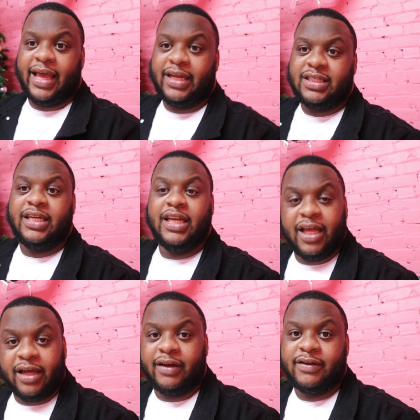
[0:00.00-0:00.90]
that she
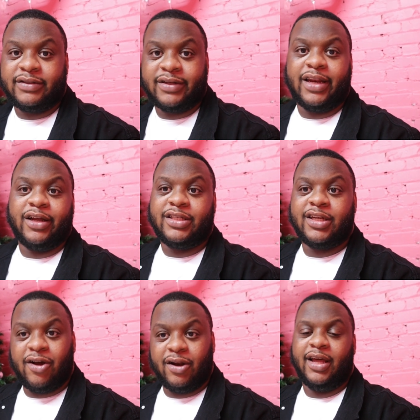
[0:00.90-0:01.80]
loves, I know
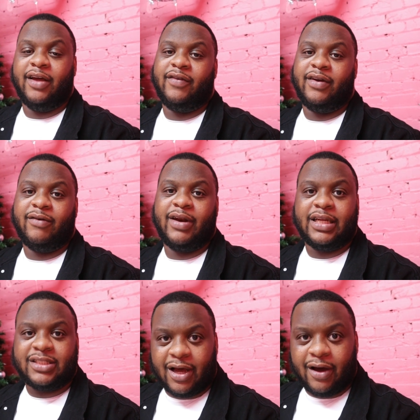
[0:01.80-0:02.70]
she gonna love it. When
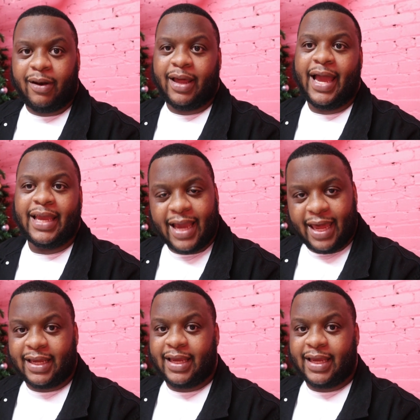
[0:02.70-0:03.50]
I saw her, like, I gotta